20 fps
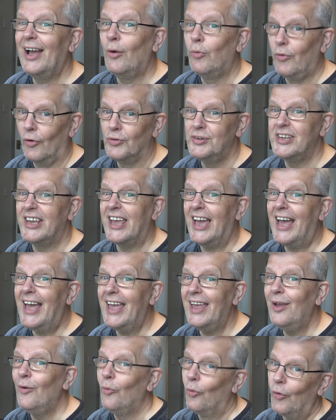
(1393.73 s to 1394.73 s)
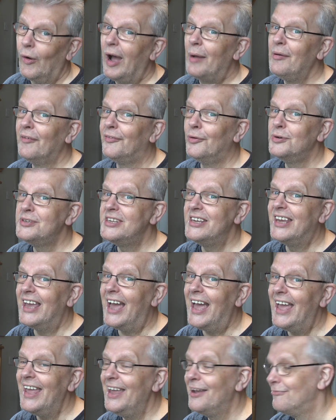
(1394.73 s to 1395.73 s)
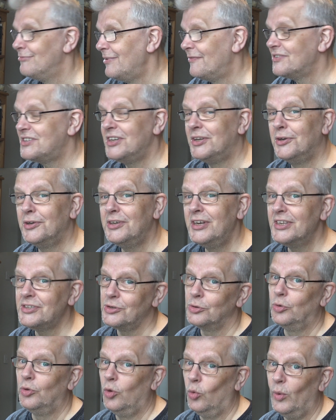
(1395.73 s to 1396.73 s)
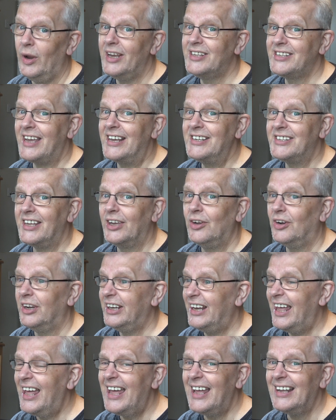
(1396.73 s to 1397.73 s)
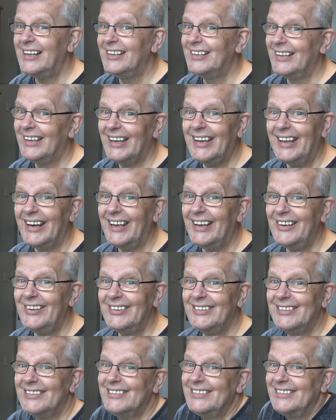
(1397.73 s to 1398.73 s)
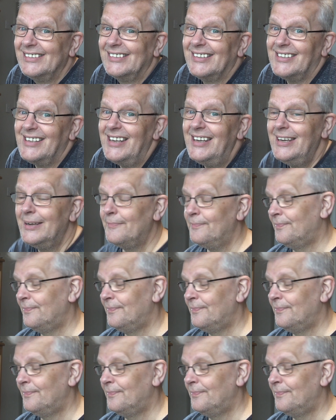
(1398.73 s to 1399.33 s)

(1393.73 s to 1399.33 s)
40k, Warhammer 40k, rivety goodness, and all the weird tanks they got in that. I know. See?